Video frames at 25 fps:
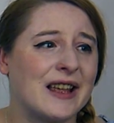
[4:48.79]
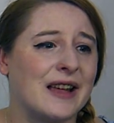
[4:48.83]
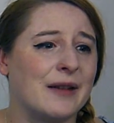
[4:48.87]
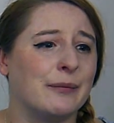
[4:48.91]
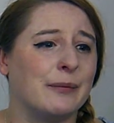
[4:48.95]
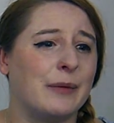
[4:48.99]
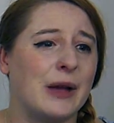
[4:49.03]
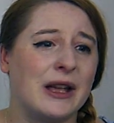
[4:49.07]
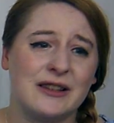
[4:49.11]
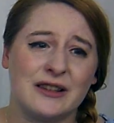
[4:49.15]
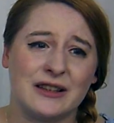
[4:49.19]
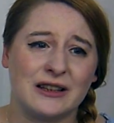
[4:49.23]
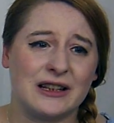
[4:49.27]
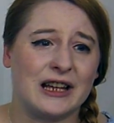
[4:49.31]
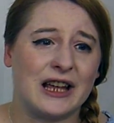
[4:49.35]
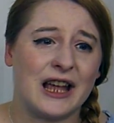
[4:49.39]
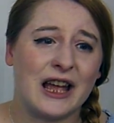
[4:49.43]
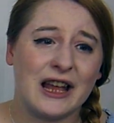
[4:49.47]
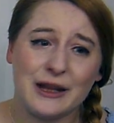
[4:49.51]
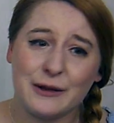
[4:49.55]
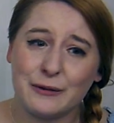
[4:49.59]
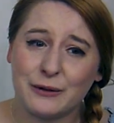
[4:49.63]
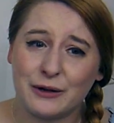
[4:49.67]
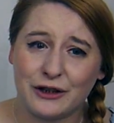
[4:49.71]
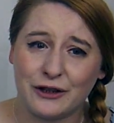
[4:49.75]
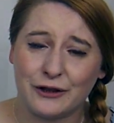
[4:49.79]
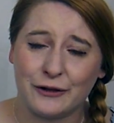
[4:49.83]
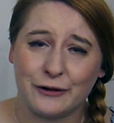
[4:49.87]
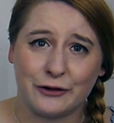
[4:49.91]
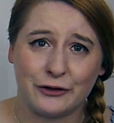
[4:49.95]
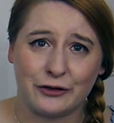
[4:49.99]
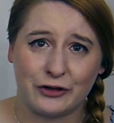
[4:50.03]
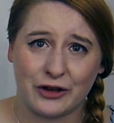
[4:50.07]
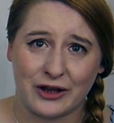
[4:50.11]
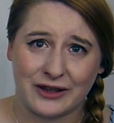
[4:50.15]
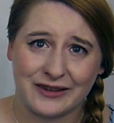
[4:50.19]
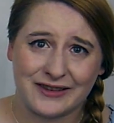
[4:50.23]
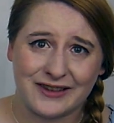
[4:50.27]
and basically anyone who is
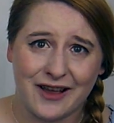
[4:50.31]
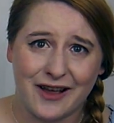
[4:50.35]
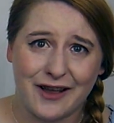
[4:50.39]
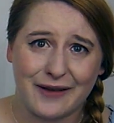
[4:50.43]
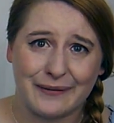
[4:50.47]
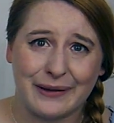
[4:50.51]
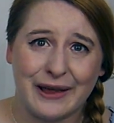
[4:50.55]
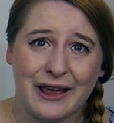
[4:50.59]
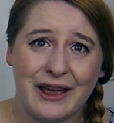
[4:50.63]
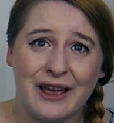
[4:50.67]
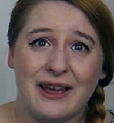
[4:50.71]
dressed up